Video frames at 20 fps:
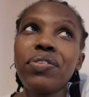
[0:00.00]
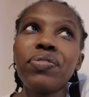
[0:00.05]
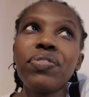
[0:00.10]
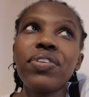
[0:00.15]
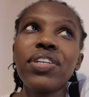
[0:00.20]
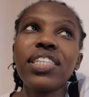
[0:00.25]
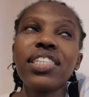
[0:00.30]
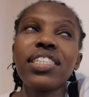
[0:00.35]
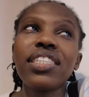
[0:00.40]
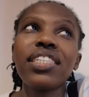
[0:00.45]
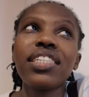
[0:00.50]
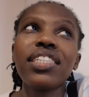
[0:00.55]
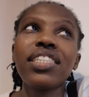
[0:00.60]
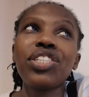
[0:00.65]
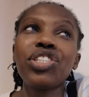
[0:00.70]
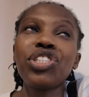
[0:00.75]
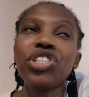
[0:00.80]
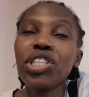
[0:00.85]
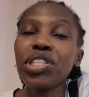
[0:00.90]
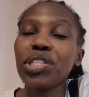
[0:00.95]
what is
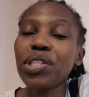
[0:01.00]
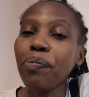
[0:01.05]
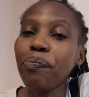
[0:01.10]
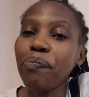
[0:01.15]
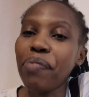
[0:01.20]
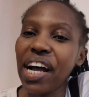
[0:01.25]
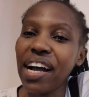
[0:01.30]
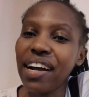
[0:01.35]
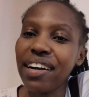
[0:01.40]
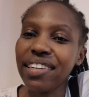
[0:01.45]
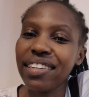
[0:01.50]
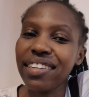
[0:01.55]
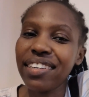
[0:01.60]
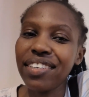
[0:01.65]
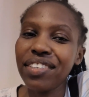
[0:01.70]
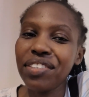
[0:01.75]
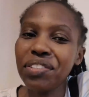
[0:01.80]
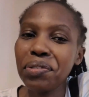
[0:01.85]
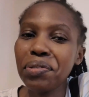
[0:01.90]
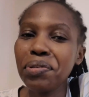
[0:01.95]
it? Chase the bag,
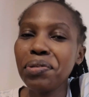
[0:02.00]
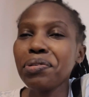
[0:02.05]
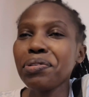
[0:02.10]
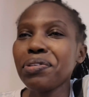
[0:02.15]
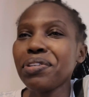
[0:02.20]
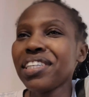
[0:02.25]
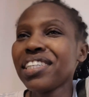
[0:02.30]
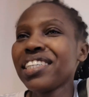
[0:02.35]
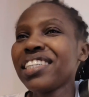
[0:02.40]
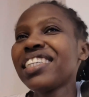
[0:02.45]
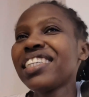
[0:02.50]
you know,